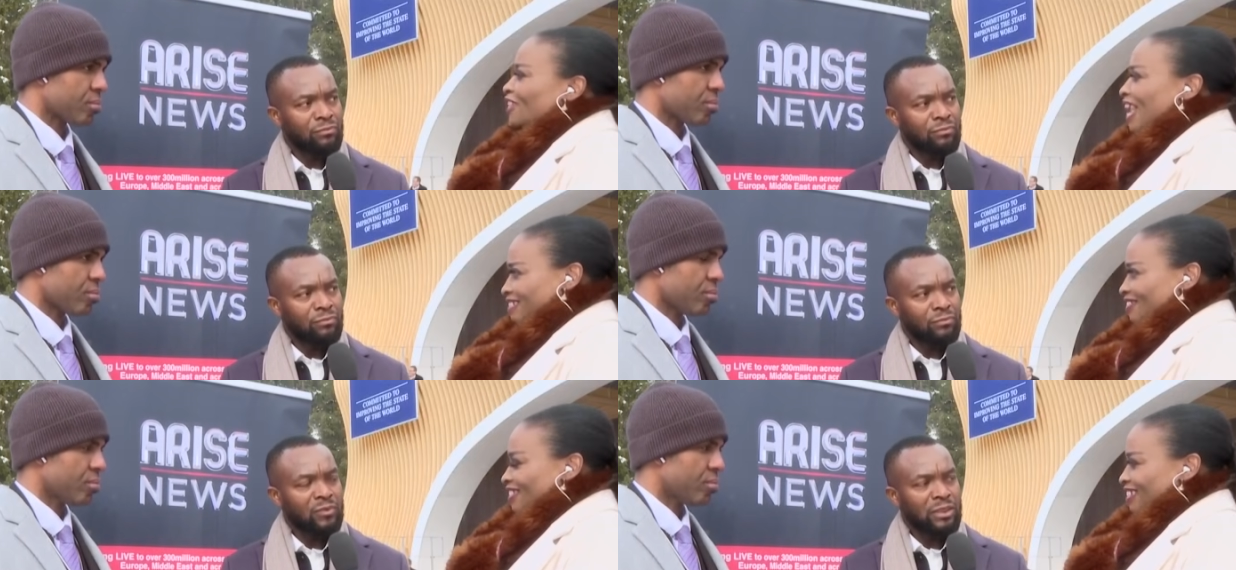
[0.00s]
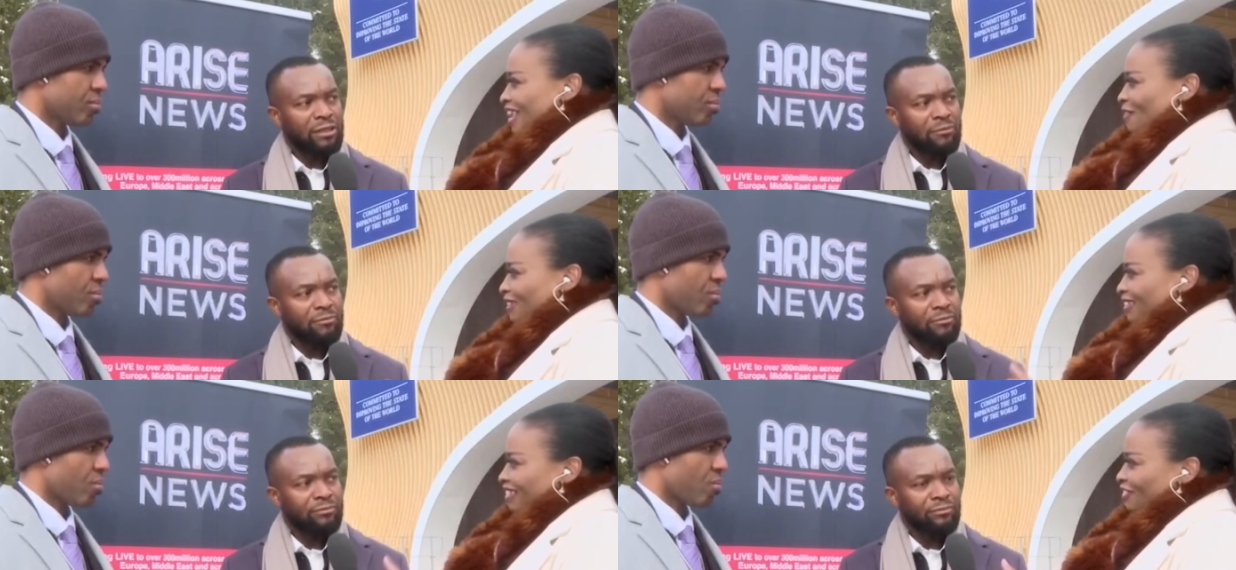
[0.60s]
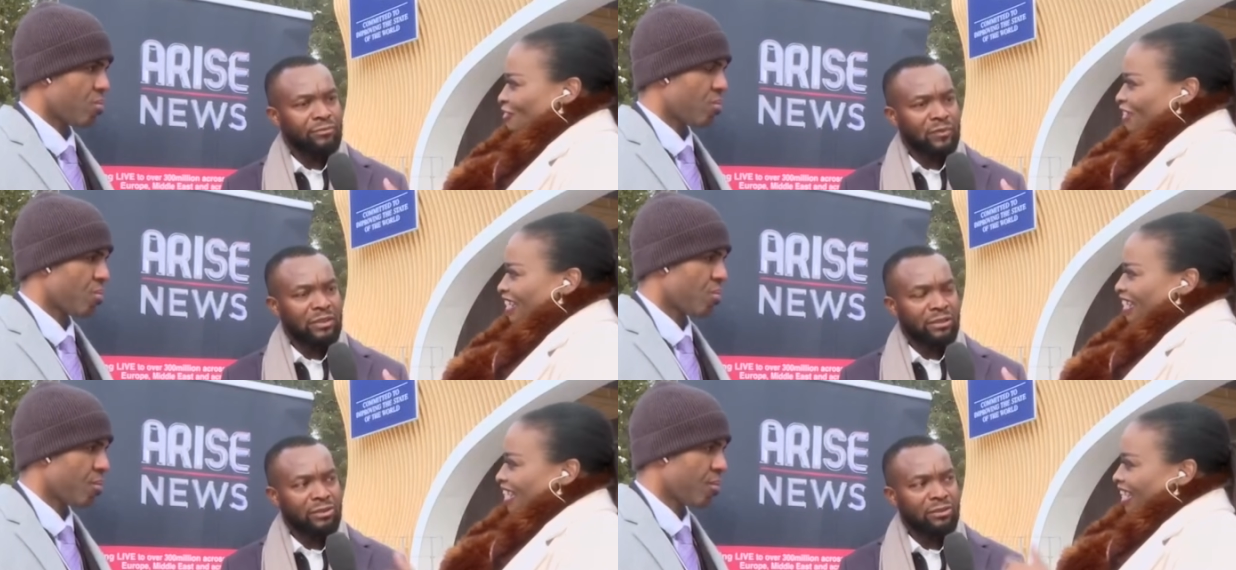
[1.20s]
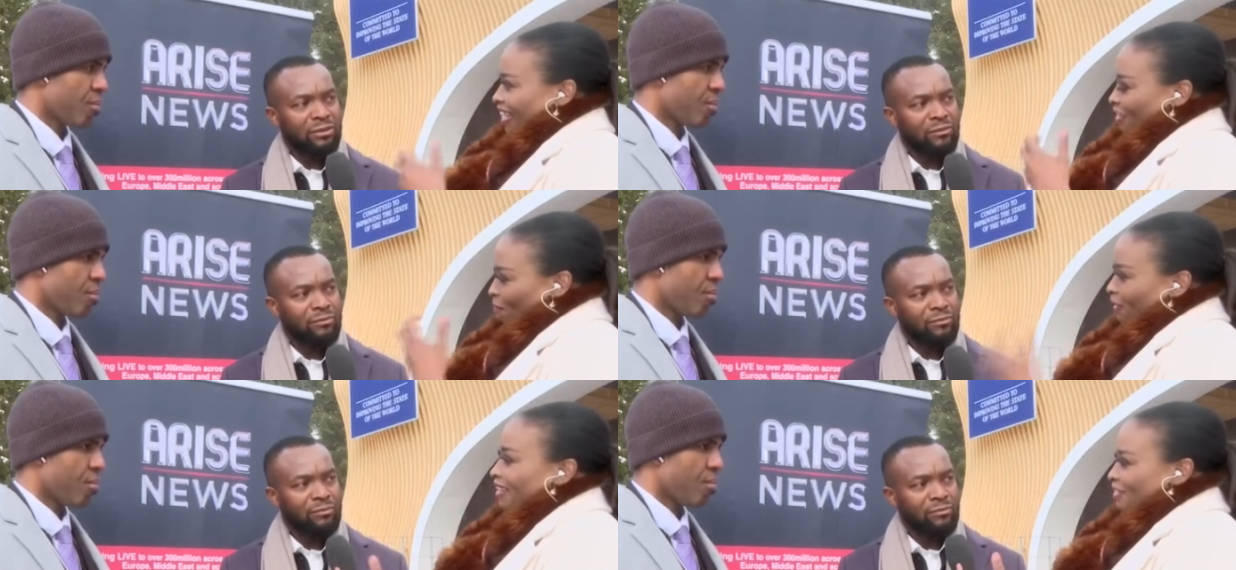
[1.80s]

Speaker 1: challenges yeah. now in Nigeria, in Nigeria, and apply